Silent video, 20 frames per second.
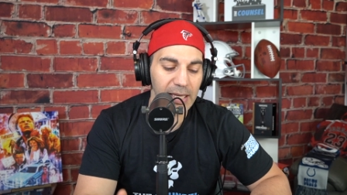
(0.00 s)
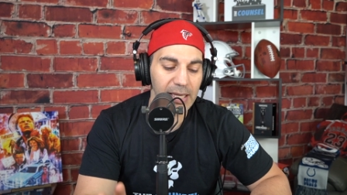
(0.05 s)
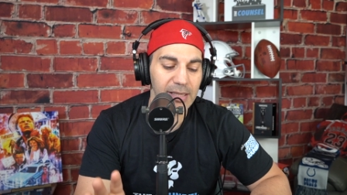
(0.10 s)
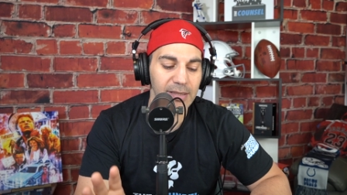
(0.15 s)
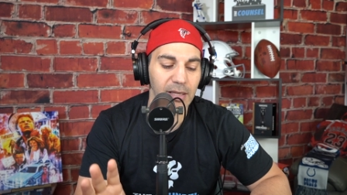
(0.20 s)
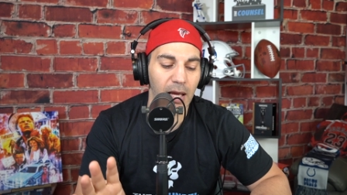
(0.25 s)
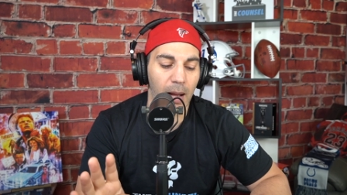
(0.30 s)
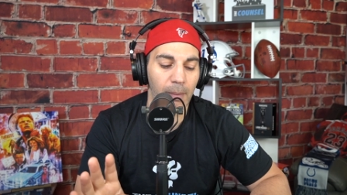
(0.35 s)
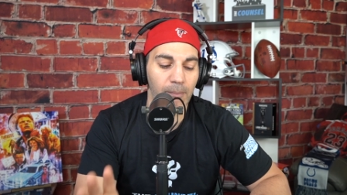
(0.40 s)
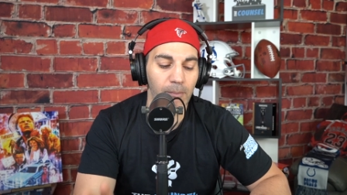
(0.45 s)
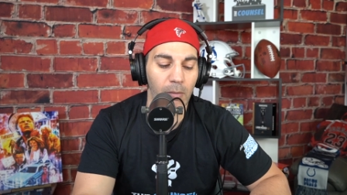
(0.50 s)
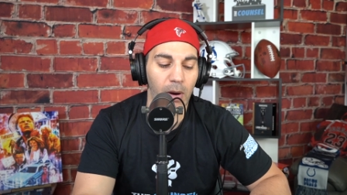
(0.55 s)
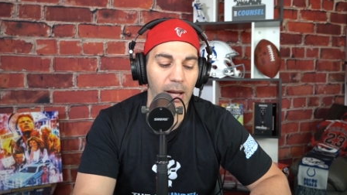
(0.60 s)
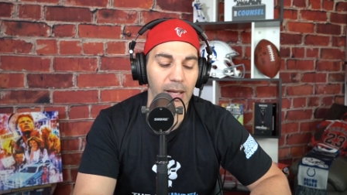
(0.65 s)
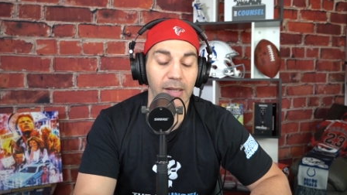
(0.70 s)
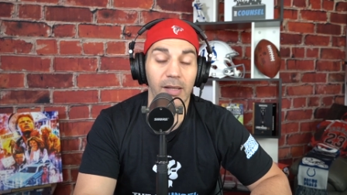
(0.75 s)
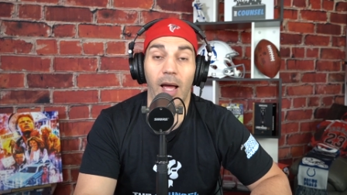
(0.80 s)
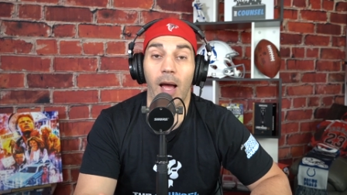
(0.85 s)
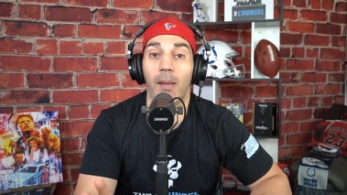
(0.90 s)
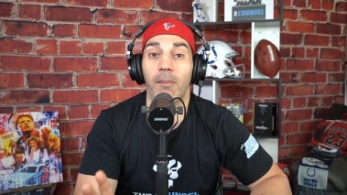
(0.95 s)
is Am-
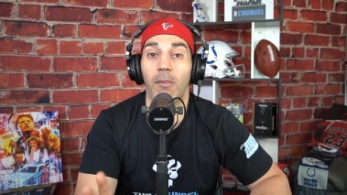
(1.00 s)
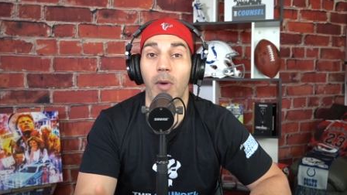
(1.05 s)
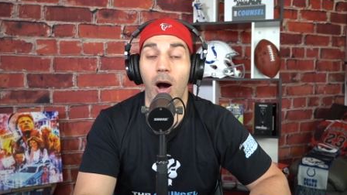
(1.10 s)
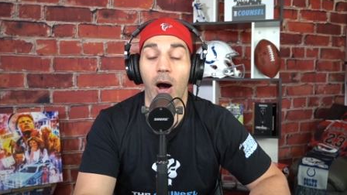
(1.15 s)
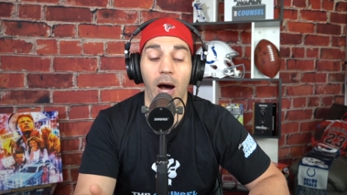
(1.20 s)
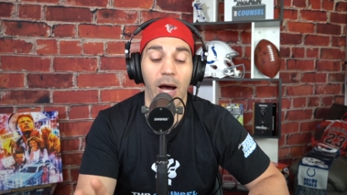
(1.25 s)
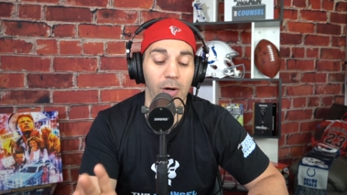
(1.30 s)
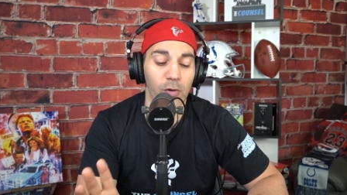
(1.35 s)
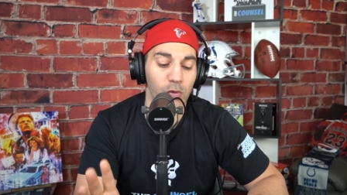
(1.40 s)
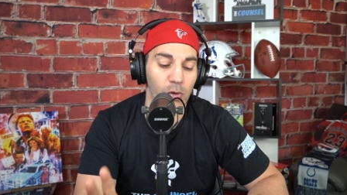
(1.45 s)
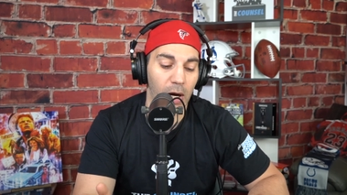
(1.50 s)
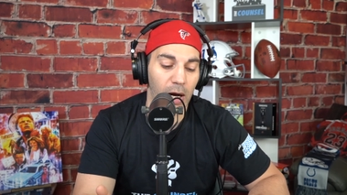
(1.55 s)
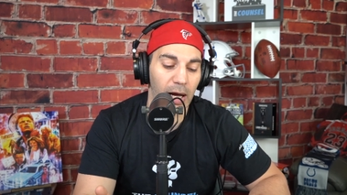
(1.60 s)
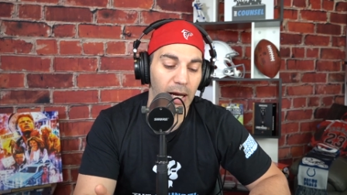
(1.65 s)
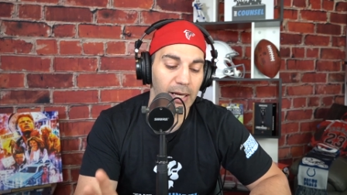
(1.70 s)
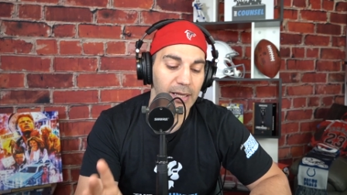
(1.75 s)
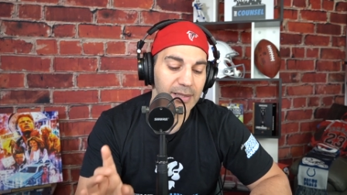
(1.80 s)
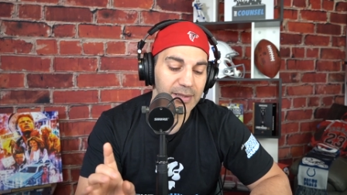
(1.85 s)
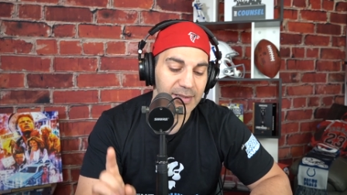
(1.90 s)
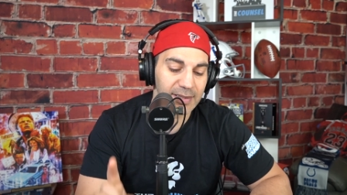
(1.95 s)

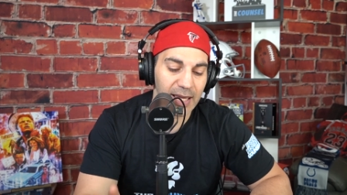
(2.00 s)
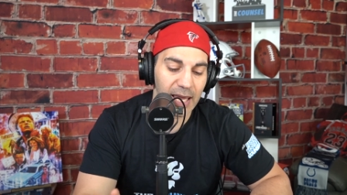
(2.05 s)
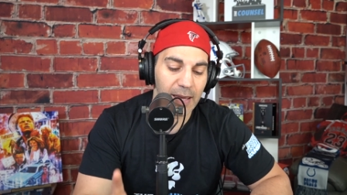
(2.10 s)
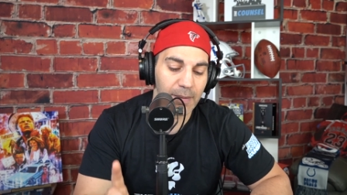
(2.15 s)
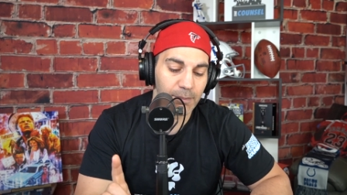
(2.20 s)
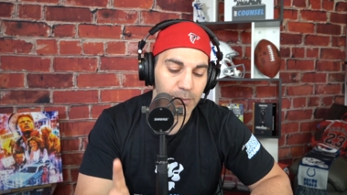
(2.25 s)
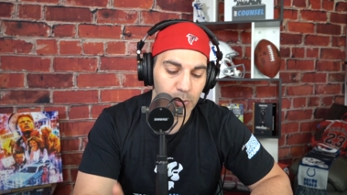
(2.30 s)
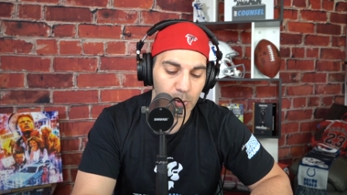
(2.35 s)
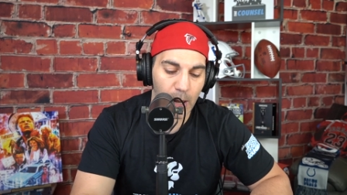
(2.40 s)
Amon-Ra St.